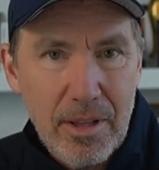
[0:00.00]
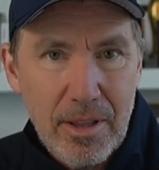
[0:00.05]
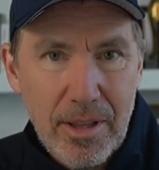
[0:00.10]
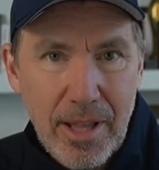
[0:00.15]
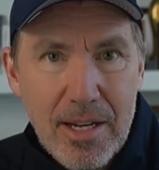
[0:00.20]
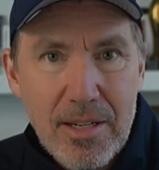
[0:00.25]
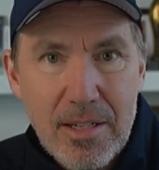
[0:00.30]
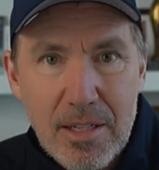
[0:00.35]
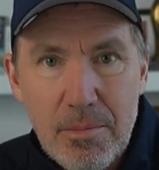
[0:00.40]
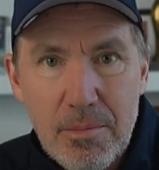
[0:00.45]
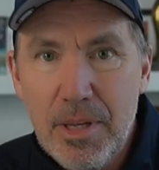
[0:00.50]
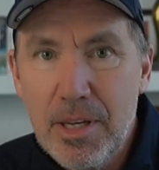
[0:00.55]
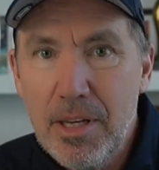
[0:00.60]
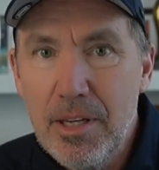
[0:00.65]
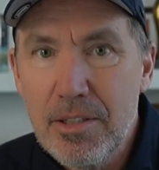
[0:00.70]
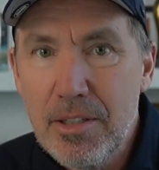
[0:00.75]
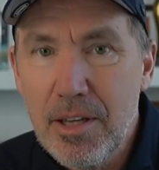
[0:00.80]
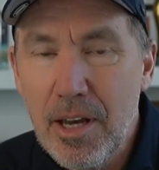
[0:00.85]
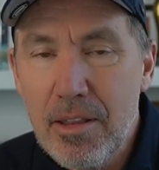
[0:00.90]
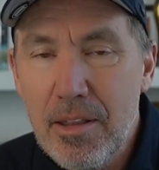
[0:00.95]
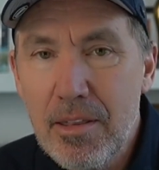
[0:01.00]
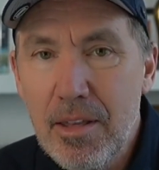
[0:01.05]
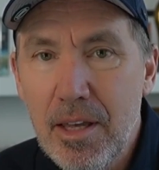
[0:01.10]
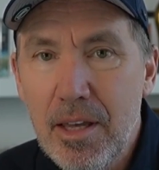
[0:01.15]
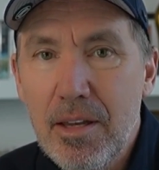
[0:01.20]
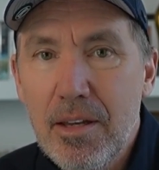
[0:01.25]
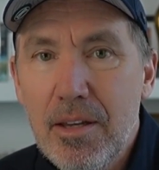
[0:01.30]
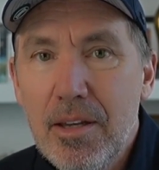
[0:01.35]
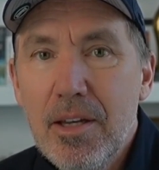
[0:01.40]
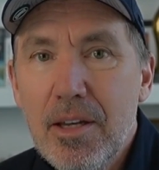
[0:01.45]
That to me is, I
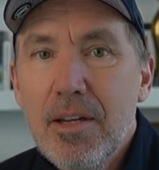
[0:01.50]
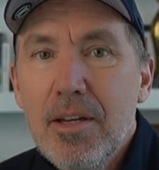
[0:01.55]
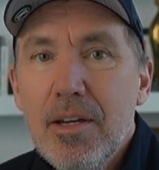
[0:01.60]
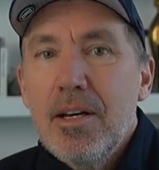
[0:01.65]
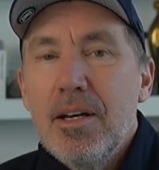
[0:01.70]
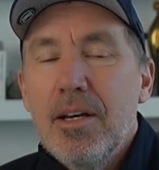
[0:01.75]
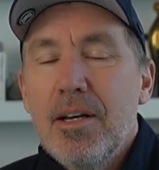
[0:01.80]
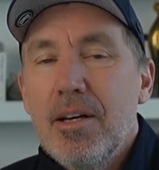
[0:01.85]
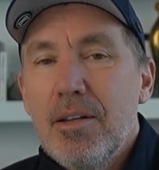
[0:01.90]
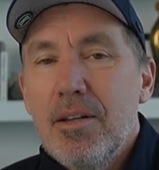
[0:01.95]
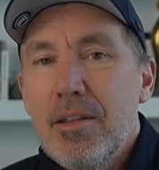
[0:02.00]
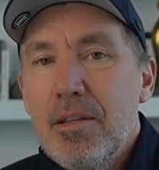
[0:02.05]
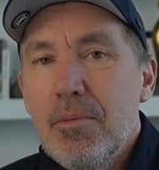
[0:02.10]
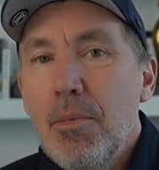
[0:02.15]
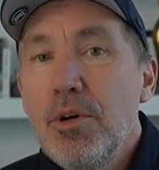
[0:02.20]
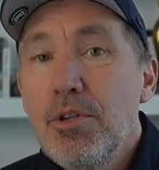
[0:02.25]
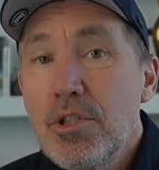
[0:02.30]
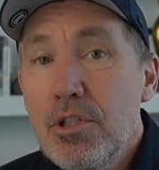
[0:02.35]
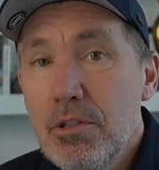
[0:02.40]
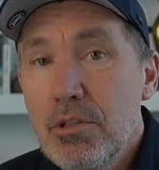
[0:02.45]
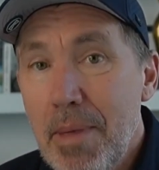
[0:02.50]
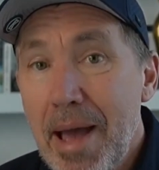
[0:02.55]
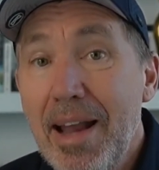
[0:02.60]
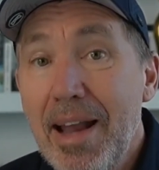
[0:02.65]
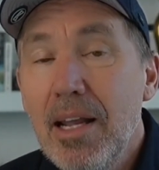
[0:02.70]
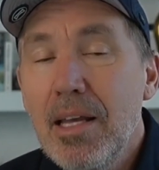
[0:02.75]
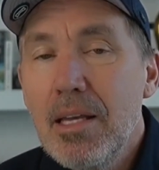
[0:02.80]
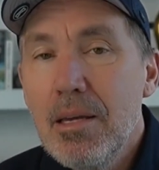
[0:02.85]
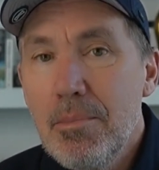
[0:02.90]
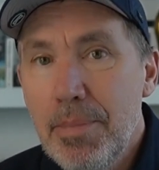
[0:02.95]
think, the most
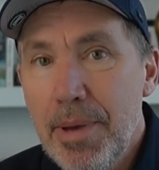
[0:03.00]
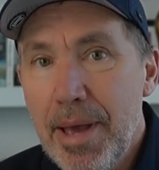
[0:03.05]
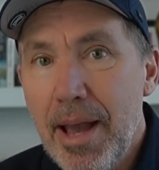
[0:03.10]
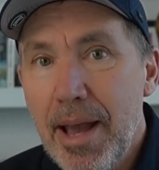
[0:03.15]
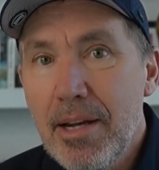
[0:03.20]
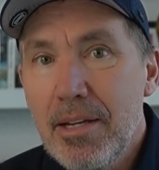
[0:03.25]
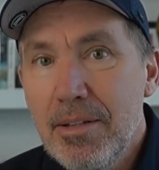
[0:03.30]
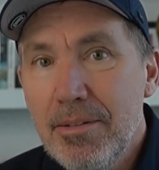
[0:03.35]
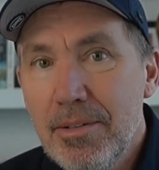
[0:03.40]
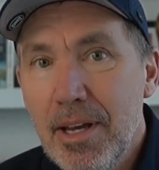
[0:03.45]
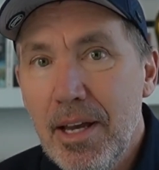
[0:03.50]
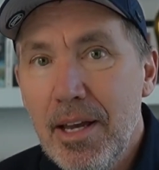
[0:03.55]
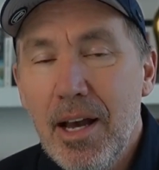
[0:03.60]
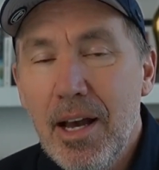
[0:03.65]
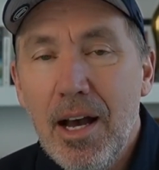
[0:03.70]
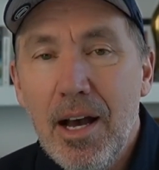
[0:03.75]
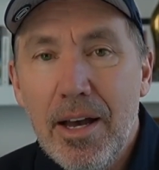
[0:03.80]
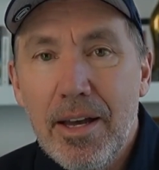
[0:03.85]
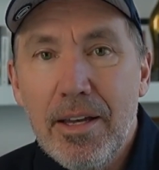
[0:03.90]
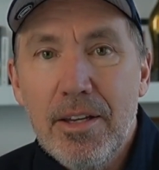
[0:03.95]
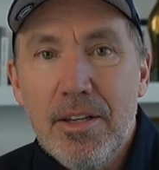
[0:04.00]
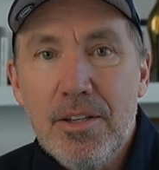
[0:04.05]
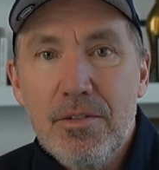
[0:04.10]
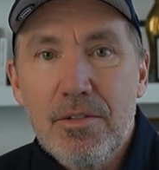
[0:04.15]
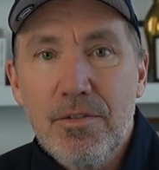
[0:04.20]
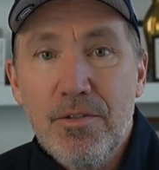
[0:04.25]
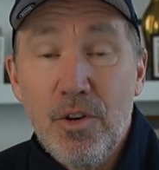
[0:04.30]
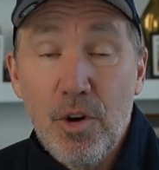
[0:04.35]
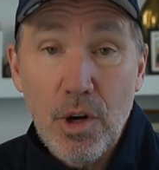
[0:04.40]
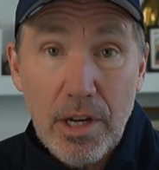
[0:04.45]
dramatic impact of AI
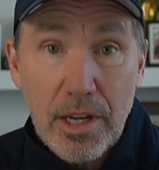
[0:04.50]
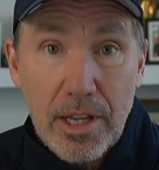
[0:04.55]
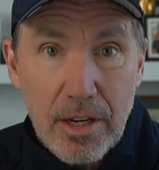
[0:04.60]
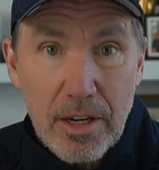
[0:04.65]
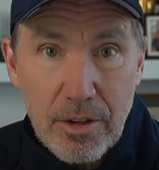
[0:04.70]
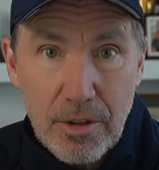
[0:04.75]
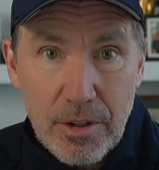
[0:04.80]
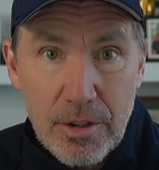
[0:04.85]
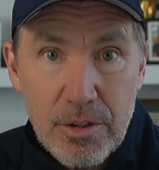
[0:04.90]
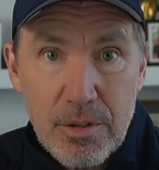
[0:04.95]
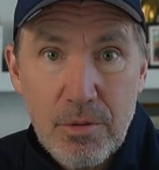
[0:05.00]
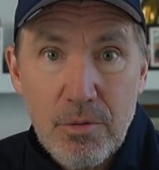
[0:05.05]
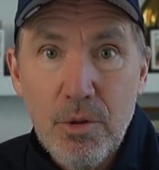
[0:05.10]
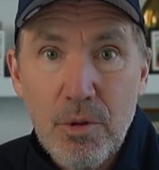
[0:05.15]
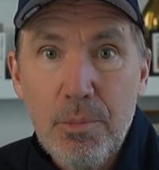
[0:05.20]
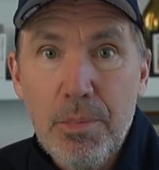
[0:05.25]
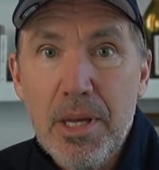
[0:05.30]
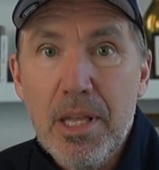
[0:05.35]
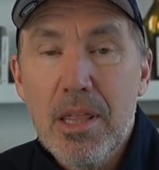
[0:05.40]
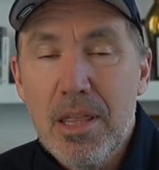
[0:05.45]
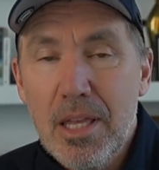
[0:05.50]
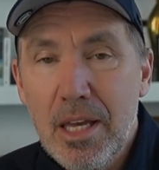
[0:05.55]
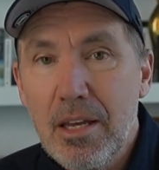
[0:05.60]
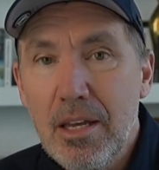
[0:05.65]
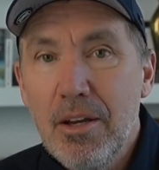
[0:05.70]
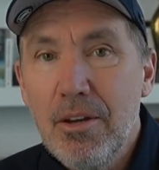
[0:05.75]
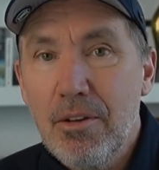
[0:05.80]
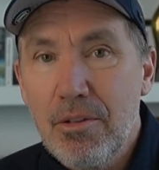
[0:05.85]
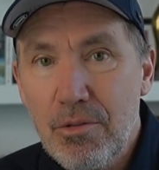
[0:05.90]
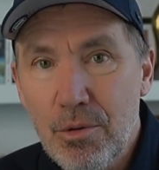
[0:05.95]
is for leaders will be
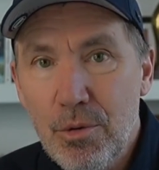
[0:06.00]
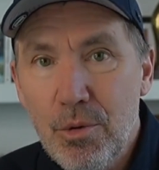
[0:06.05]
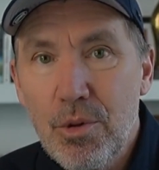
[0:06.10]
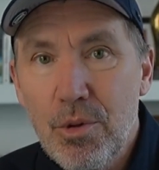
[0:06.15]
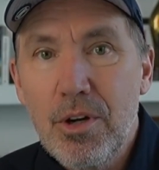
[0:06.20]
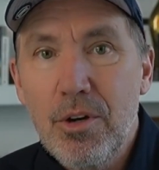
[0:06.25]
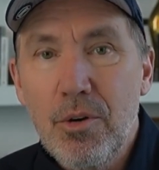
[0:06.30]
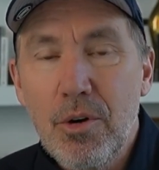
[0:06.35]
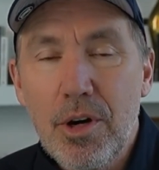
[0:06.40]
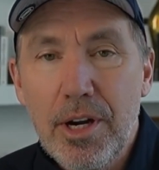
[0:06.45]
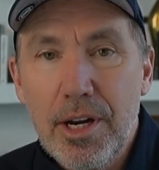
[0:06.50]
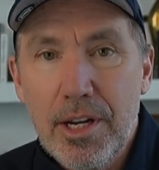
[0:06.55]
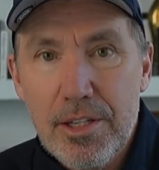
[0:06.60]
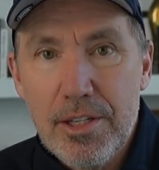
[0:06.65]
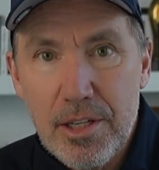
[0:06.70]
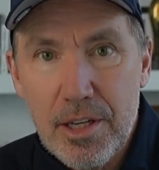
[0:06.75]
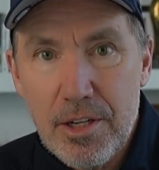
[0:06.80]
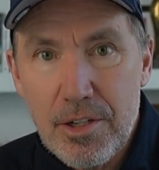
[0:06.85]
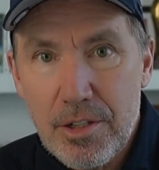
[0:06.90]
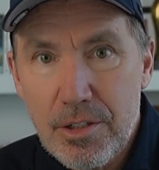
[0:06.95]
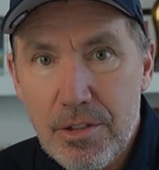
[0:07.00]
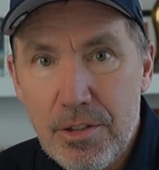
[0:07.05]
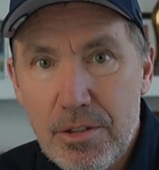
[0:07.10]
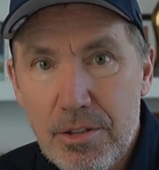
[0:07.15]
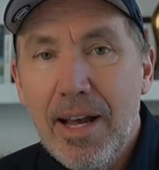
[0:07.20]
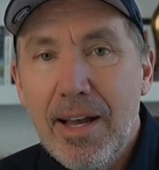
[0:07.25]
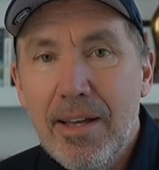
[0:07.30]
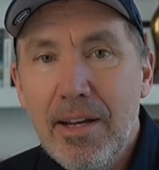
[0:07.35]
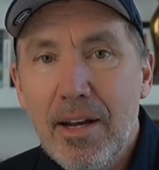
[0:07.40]
thinking through their organizations.